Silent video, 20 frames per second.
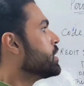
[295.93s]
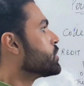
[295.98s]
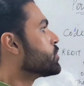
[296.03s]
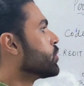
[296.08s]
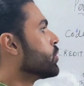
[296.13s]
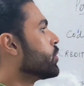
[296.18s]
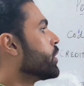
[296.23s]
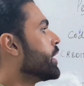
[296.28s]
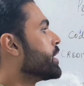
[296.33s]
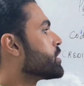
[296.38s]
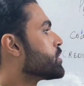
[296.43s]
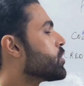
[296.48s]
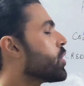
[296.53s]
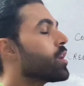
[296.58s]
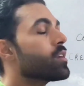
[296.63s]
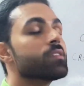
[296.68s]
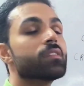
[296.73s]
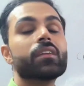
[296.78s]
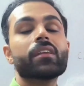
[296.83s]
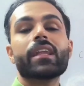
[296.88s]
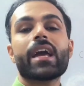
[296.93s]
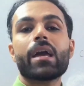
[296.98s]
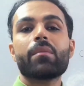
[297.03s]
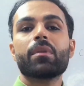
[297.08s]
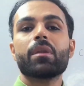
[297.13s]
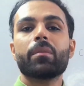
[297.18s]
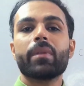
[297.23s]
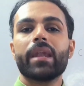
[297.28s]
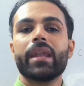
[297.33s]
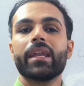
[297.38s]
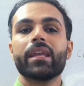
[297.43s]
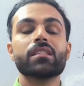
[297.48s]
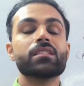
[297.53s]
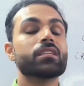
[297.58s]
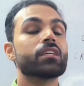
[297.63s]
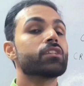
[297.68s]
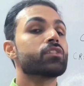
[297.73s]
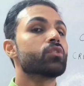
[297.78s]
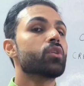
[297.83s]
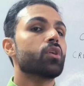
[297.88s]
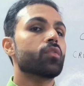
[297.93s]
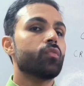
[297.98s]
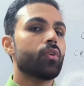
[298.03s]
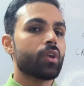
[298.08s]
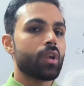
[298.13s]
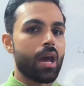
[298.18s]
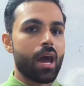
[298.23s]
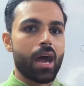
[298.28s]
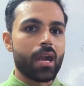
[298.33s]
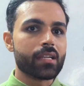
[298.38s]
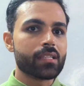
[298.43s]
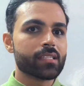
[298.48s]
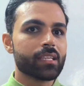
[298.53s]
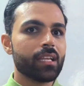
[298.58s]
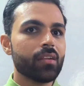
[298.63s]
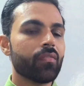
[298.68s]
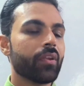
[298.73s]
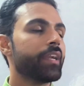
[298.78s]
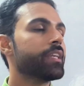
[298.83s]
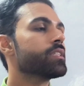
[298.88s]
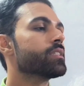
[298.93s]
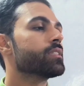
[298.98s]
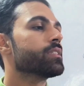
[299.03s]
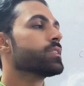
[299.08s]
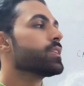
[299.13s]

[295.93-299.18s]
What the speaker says: So it's not, retirement planning is just not for ourselves, it